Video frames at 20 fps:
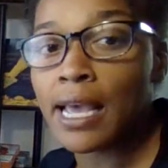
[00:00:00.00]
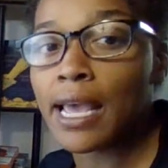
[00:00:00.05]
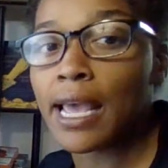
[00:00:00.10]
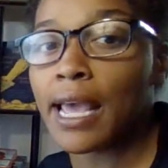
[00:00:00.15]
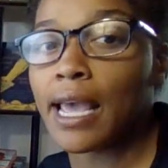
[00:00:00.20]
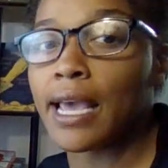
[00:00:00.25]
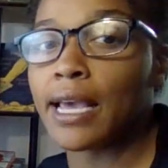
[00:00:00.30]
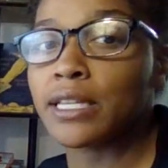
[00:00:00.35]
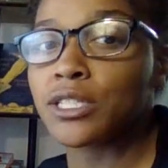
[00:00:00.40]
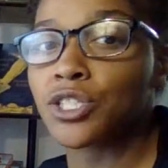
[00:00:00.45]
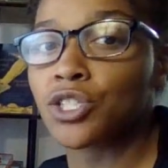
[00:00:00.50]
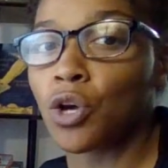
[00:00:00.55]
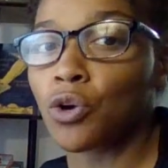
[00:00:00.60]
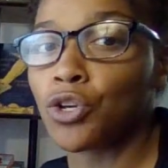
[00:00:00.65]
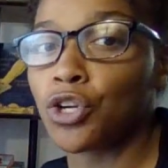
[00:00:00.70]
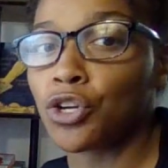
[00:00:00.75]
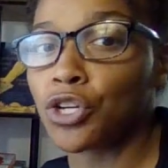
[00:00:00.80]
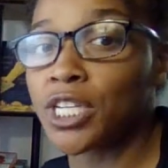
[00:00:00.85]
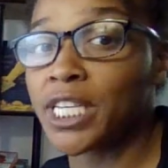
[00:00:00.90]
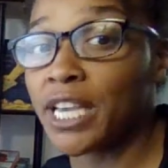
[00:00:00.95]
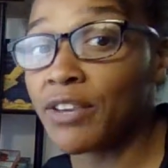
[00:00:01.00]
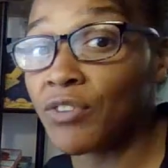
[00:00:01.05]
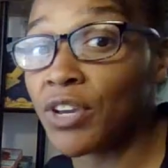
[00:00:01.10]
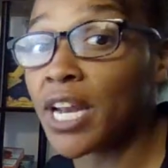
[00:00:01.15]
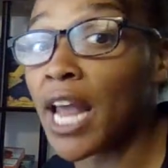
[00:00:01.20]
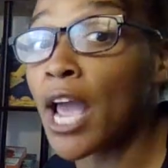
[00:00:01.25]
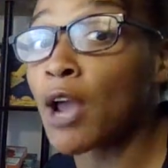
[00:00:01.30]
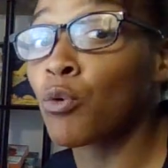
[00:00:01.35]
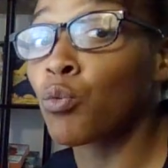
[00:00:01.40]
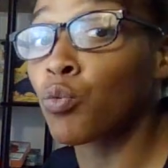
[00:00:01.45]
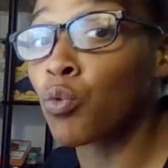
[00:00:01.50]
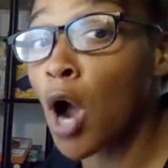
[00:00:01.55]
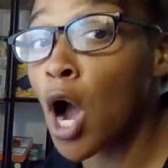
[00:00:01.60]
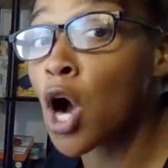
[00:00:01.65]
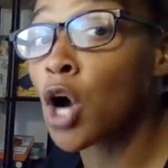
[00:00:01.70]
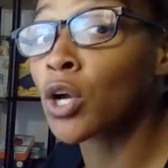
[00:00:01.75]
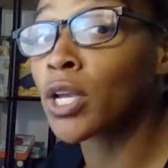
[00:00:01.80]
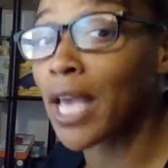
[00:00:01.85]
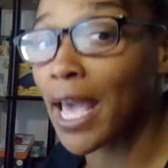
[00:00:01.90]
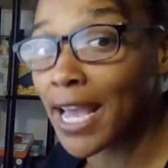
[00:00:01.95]
And so you're giving a
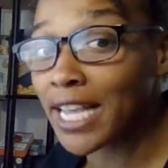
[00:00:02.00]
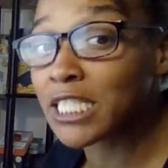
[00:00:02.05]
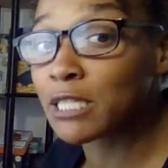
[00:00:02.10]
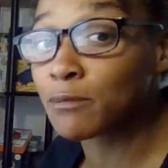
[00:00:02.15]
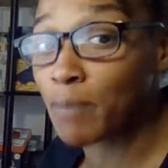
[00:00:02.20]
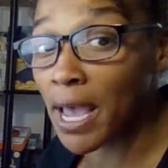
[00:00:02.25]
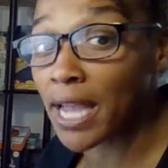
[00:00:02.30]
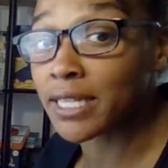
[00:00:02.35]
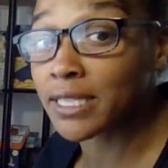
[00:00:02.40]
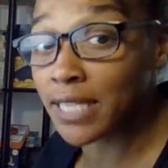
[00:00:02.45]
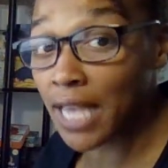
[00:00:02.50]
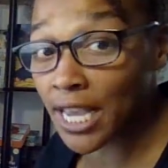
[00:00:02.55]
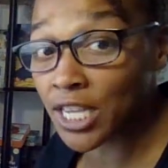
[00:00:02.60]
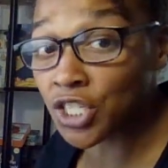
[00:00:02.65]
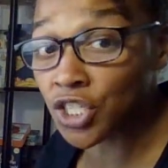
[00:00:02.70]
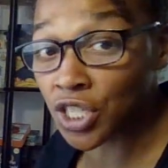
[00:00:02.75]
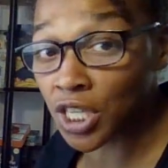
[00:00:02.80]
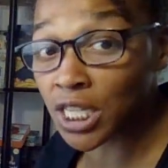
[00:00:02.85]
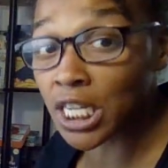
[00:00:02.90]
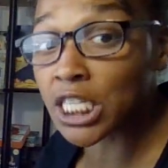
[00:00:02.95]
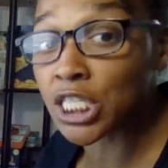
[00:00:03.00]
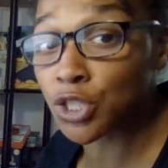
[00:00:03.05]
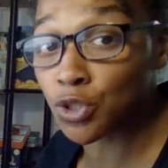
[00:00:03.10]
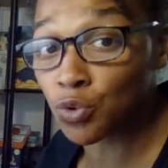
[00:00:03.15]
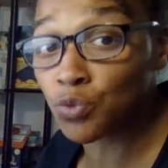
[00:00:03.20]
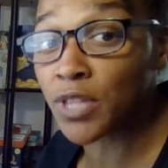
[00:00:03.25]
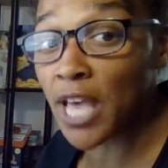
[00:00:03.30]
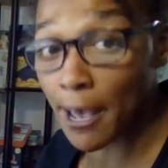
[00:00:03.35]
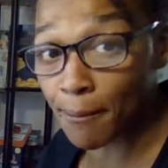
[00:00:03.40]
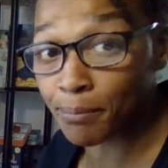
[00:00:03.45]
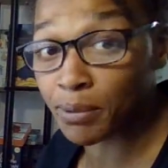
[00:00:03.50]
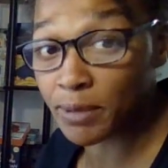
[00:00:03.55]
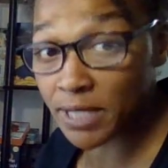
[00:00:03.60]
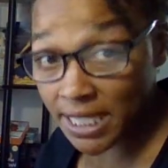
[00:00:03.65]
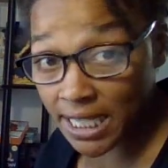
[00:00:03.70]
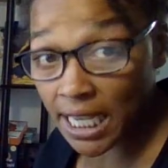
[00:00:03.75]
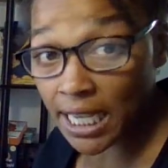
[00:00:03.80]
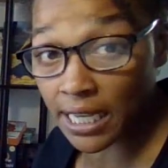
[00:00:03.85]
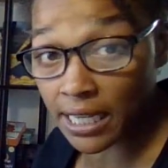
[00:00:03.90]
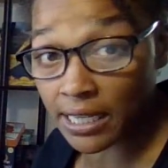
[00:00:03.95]
wrong expectation to that
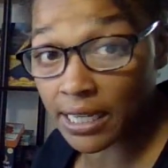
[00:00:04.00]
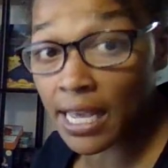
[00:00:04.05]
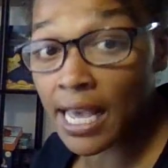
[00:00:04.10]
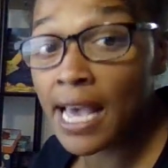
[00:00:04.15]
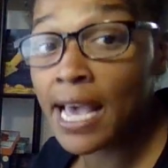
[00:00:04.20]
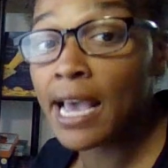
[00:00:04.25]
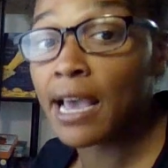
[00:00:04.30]
seed.